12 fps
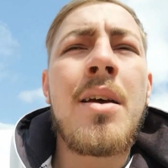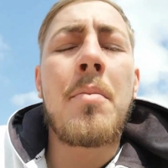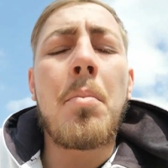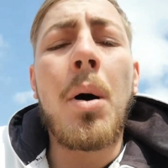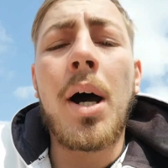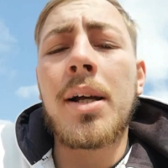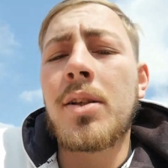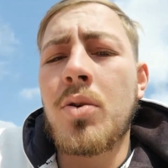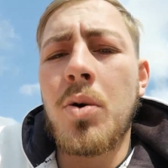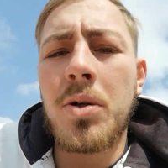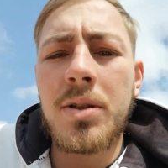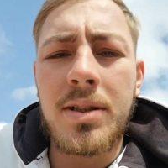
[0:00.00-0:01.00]
might
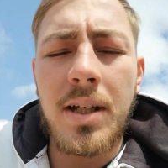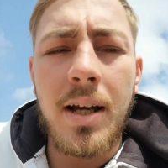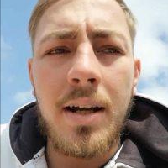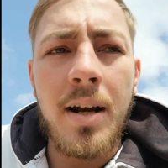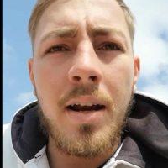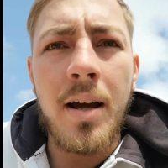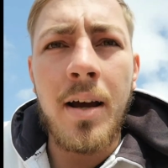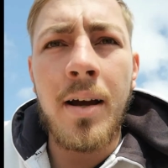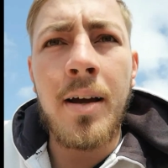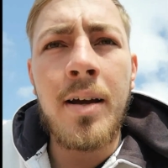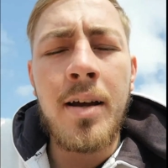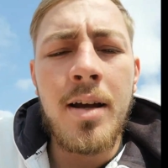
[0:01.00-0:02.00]
cause an, uh,
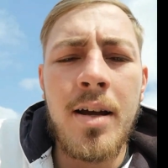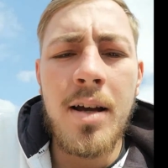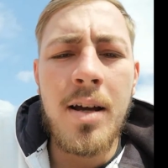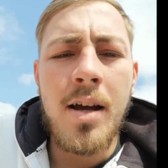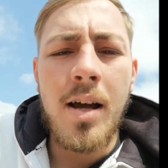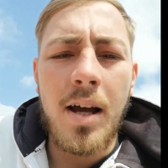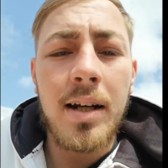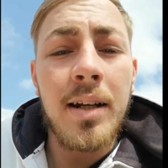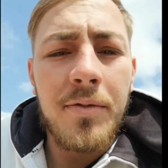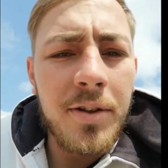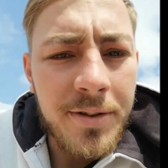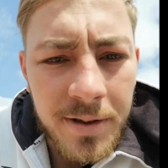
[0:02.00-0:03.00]
a
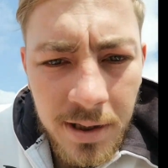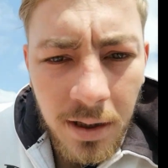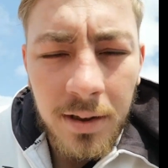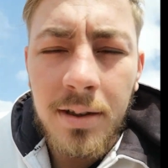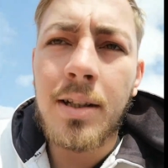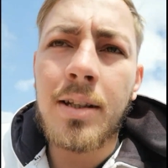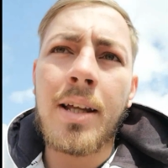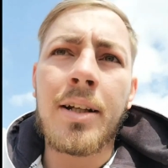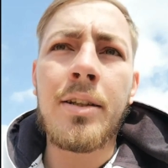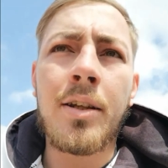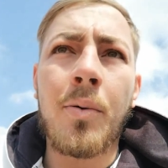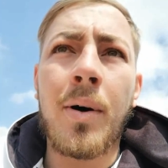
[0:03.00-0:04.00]
different result
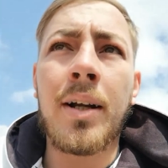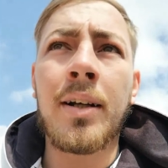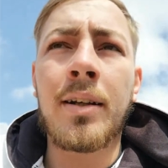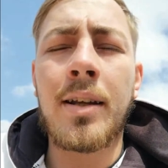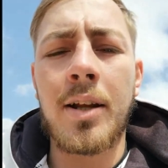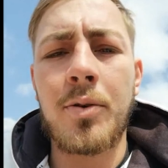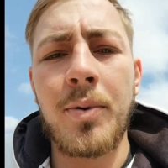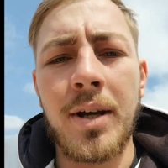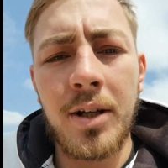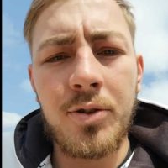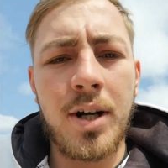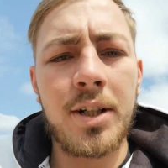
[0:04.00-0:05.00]
than the one that we are
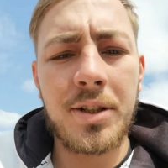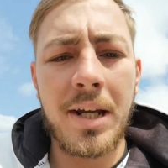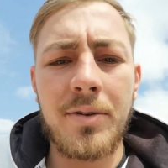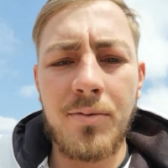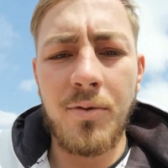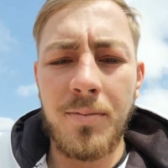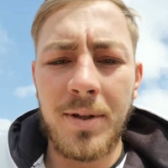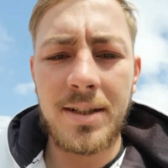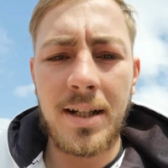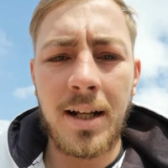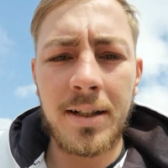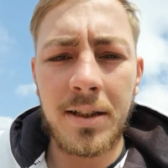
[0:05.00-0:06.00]
trying to get from the
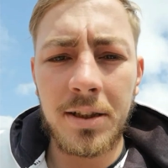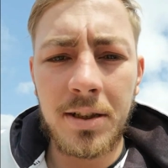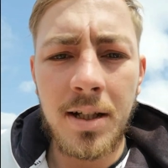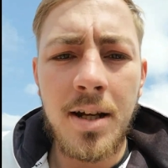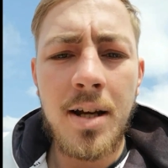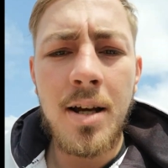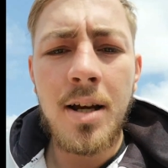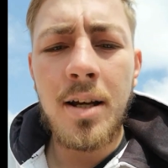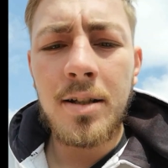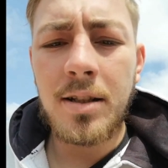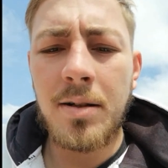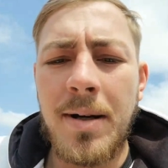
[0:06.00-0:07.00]
sluggish.
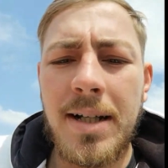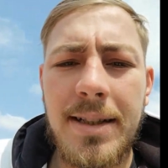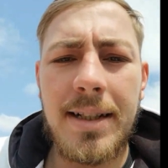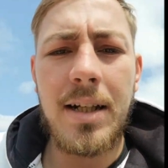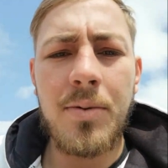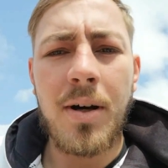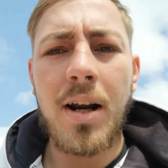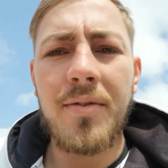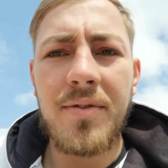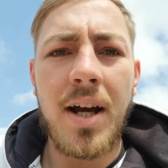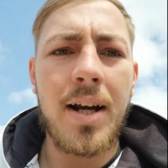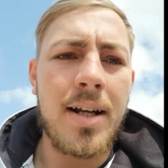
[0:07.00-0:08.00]
So basically what I've
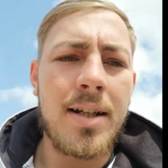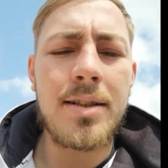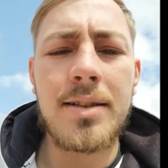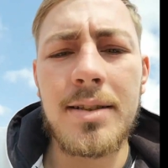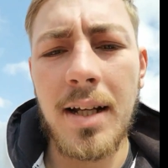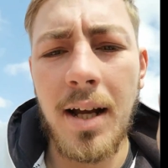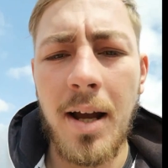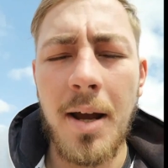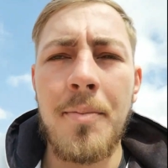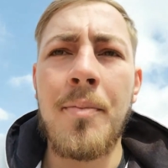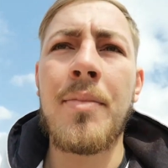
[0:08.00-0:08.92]
done is uh,